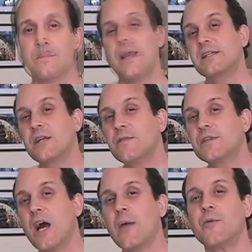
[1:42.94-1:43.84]
A
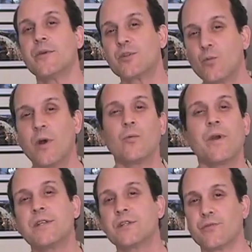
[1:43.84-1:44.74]
self-timer is one
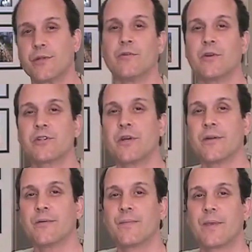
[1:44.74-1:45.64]
way to trigger our
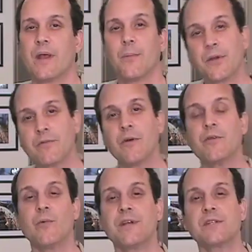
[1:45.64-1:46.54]
shutter, but there are
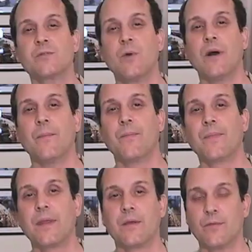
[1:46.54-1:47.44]
other ways as
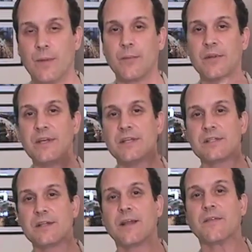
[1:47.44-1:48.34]
well. Remember
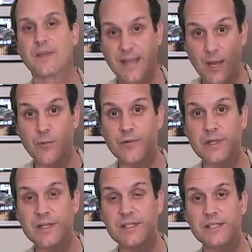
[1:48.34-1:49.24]
these? The cable
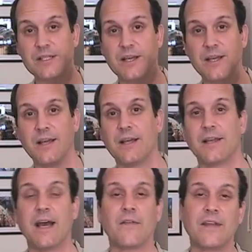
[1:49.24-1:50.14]
release.
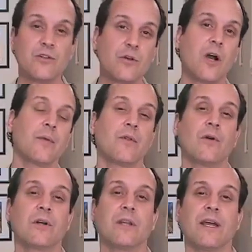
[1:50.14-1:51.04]
Now, they do come in
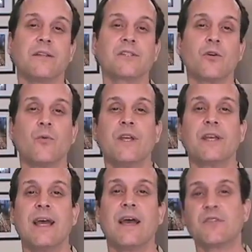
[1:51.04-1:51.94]
longer lanes, so we
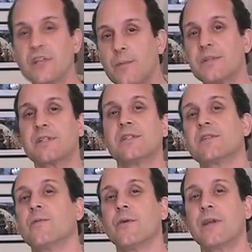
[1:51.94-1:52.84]
can have some distance
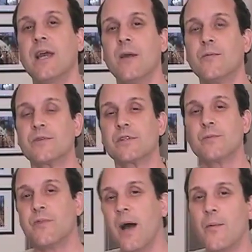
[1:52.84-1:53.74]
from our cameras. The
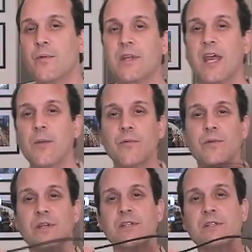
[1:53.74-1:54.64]
problem with cable
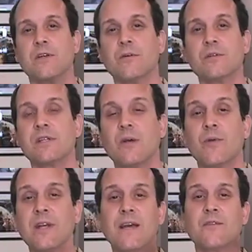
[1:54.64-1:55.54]
releases, though, is that
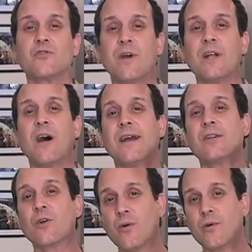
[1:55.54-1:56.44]
we're going to have to try to hide
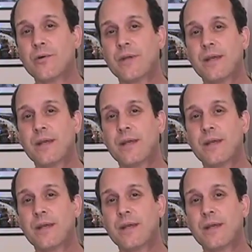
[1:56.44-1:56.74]
the cord.